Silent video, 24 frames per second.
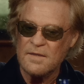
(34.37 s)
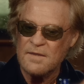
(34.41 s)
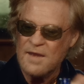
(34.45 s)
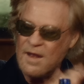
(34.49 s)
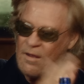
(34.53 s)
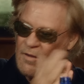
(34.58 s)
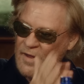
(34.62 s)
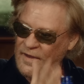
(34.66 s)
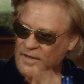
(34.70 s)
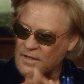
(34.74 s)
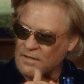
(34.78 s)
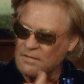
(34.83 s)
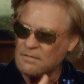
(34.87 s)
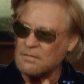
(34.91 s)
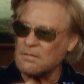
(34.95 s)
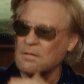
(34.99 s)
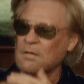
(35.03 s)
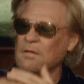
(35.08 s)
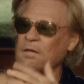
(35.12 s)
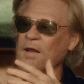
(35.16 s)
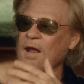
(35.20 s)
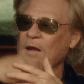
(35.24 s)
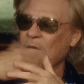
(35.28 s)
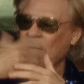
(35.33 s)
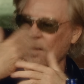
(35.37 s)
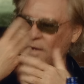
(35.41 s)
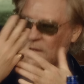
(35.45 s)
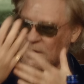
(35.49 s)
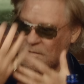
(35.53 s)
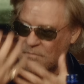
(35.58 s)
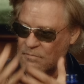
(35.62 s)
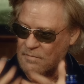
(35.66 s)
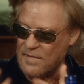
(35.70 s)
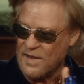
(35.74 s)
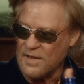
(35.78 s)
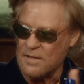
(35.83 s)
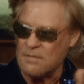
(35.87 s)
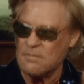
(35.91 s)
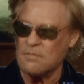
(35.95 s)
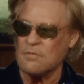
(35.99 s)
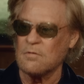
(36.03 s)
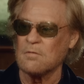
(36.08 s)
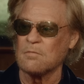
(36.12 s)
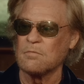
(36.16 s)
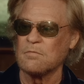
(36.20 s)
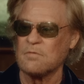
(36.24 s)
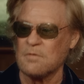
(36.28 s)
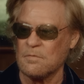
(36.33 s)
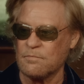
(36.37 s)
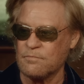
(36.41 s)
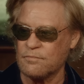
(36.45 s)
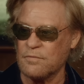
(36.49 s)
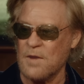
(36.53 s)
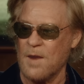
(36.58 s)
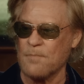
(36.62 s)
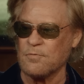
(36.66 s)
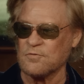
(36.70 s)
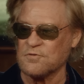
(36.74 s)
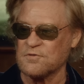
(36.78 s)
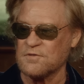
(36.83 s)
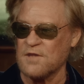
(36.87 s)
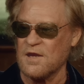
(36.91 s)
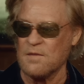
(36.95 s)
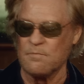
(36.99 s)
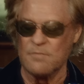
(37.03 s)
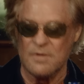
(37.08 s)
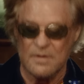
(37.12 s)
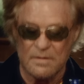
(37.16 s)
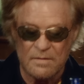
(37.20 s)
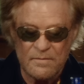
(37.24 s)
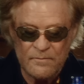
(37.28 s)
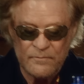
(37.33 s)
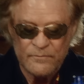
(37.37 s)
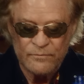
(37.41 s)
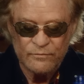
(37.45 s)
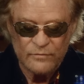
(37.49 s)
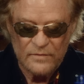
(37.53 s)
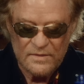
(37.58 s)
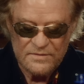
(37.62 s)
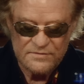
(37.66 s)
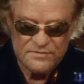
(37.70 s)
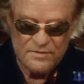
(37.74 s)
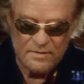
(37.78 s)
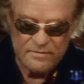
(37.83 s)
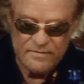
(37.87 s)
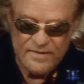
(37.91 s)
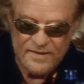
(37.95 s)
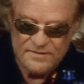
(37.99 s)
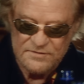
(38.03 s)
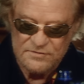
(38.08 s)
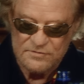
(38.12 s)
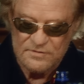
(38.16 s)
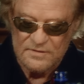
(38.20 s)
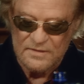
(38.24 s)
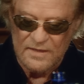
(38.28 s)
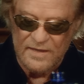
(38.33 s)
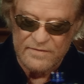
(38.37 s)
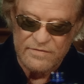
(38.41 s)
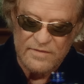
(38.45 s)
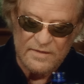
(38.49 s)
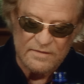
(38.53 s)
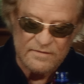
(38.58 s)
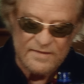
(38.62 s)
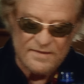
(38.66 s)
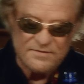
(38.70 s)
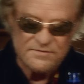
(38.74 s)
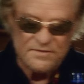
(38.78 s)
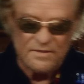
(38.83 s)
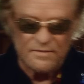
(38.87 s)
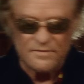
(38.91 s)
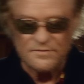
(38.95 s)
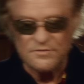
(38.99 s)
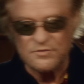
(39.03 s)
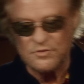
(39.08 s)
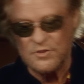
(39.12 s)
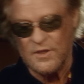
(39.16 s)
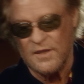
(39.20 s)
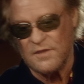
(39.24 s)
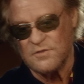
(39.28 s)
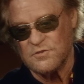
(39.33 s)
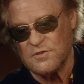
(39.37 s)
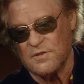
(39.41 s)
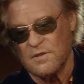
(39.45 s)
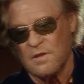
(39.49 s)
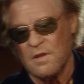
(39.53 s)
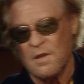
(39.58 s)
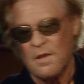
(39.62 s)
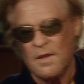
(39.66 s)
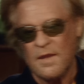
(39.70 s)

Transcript: and now I can now I can make the, the proper statement. Yeah, yeah. So that's I think that's how it's changing,